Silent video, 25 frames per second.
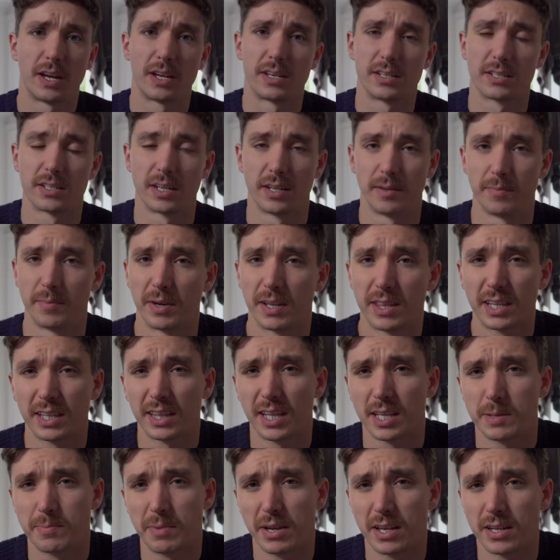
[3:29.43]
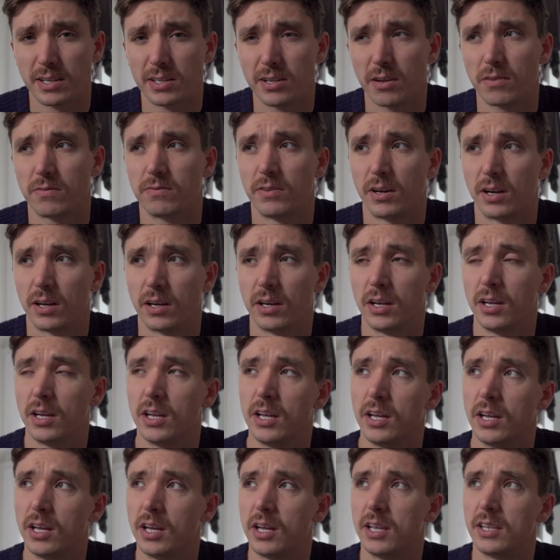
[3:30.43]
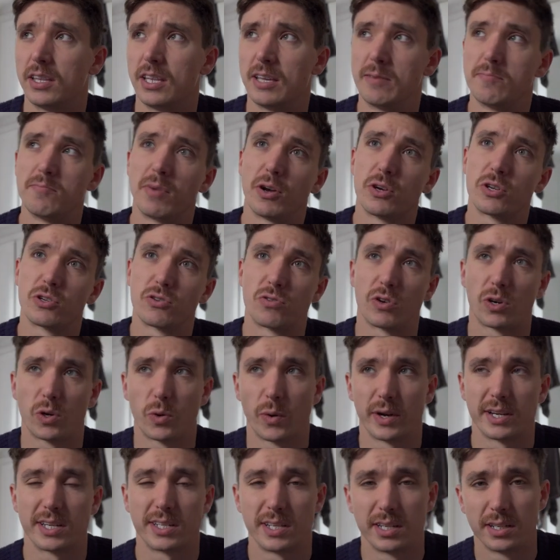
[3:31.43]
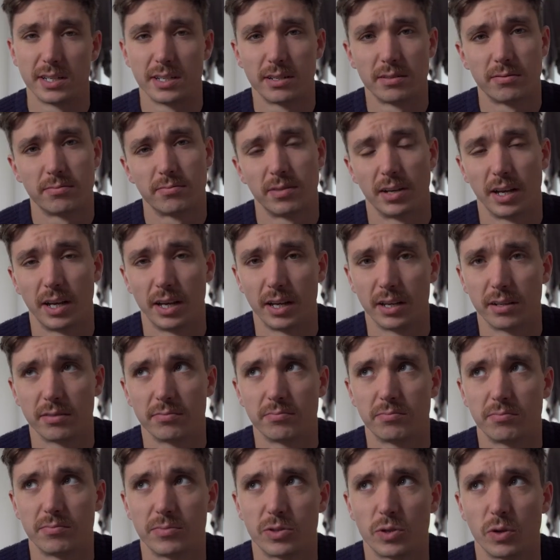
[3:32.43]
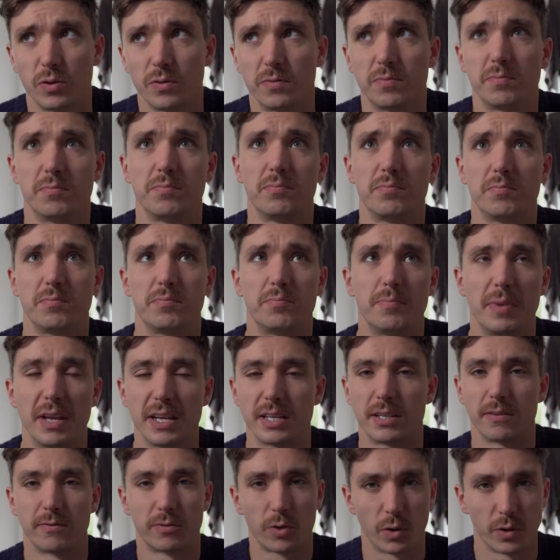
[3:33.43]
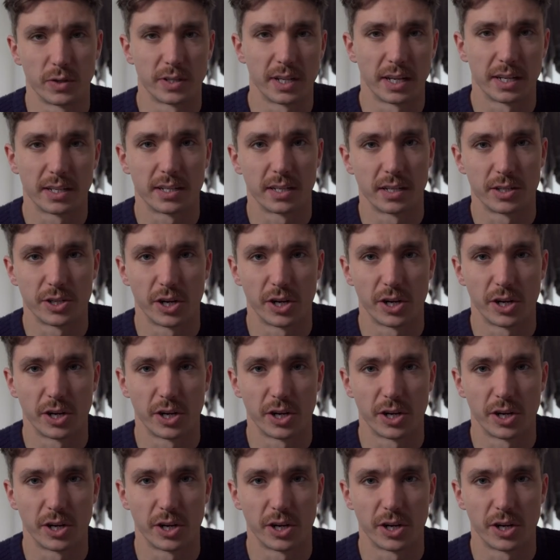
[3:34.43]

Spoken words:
And I think that's been so far the most requested sort of bits of content to